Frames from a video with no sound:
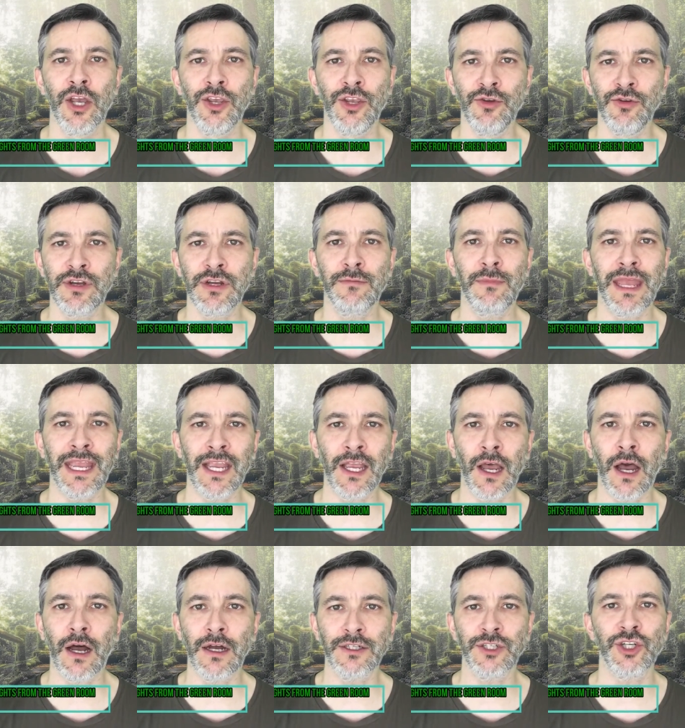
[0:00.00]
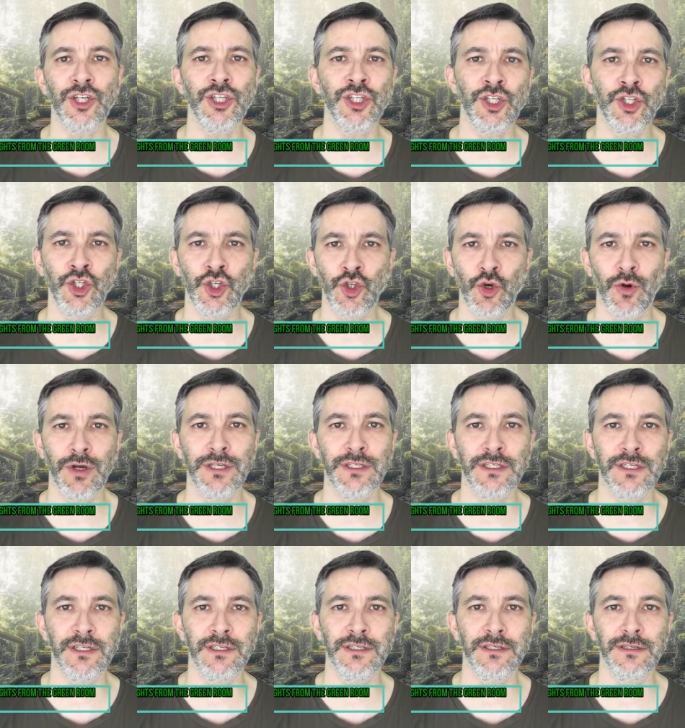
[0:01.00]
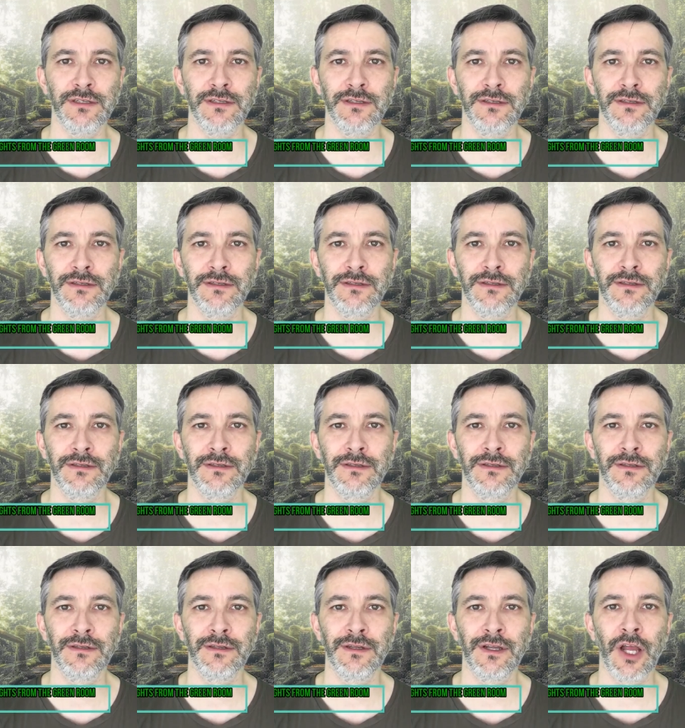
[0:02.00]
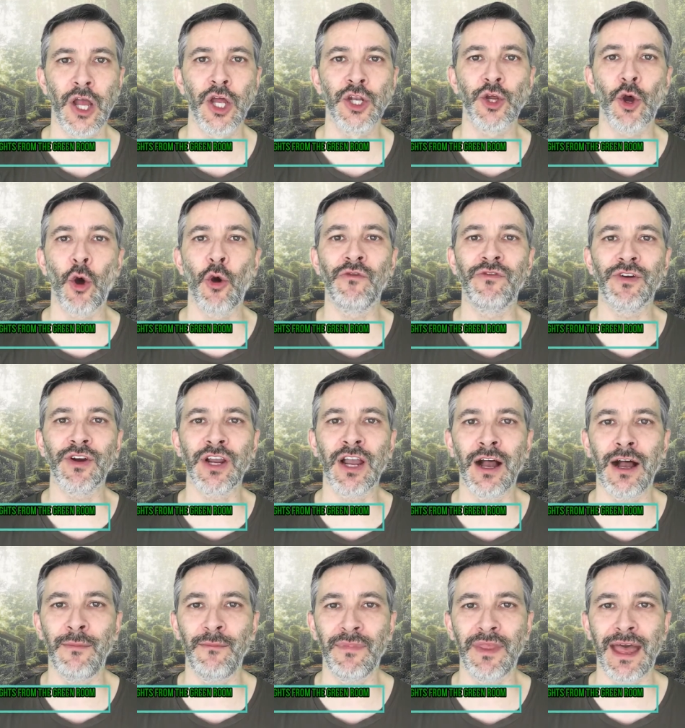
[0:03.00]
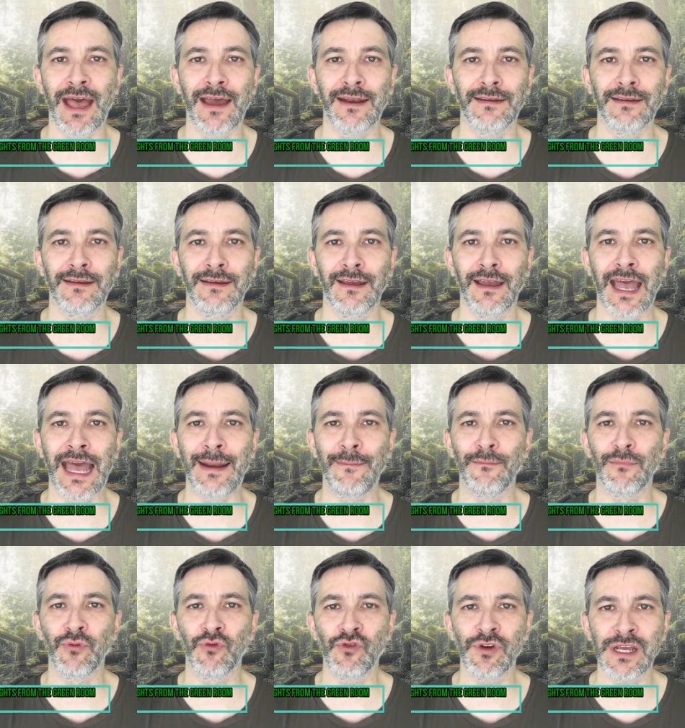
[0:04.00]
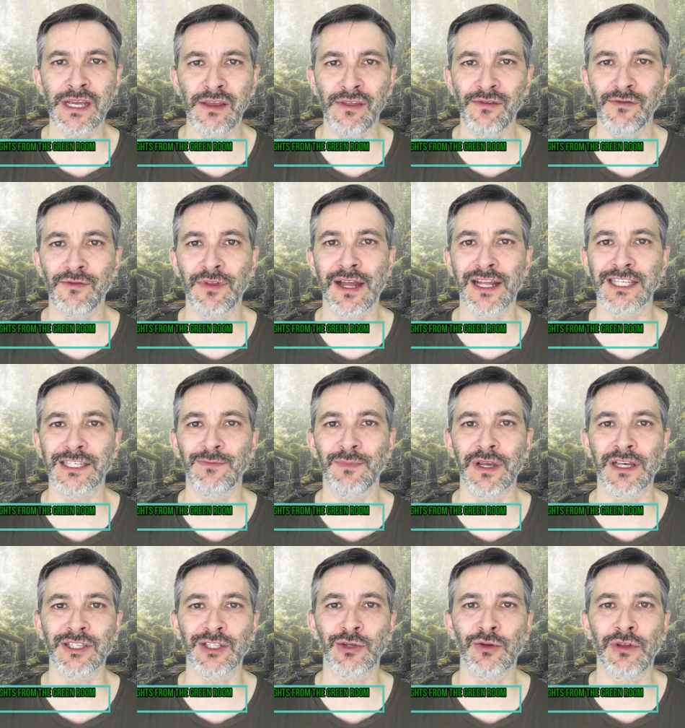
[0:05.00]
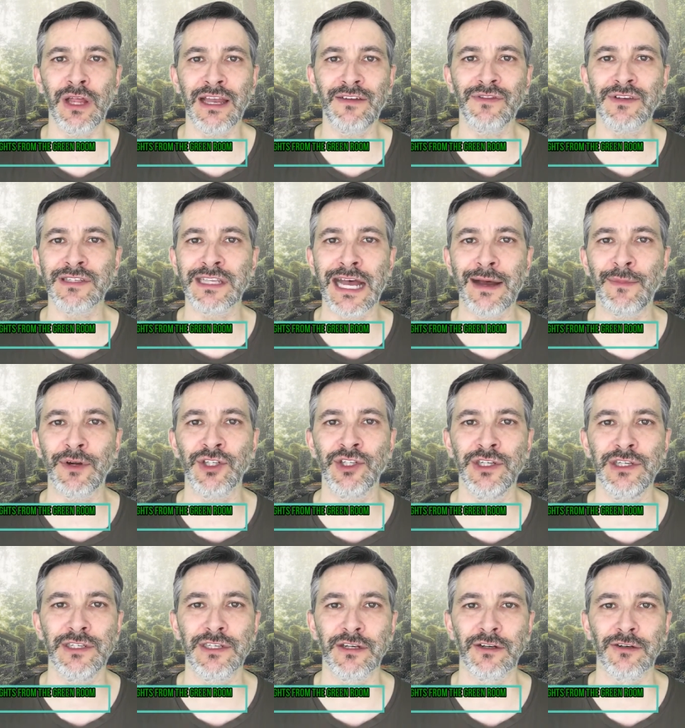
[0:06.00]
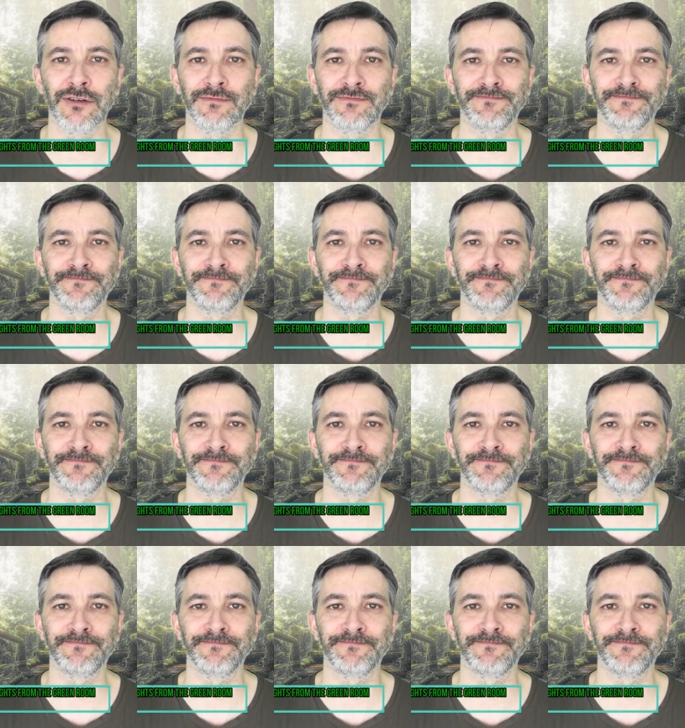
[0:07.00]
you can make conscious choices to overcome that and breathe through that space, so life is that much easier.